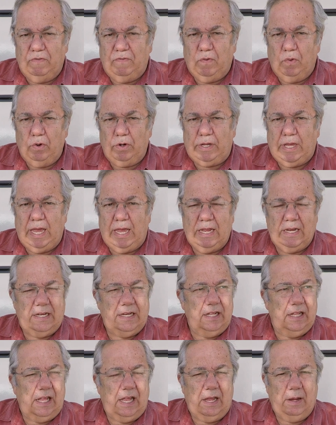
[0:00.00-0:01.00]
4K
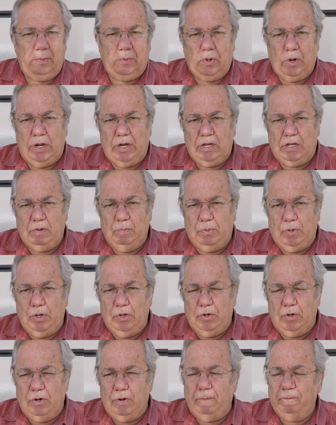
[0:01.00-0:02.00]
until I upgrade a
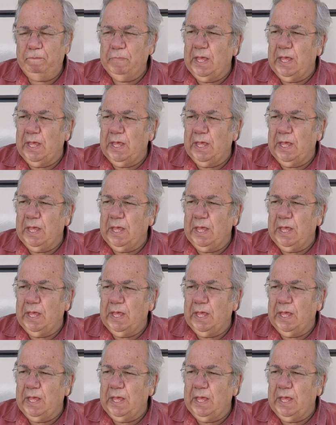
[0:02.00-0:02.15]
computer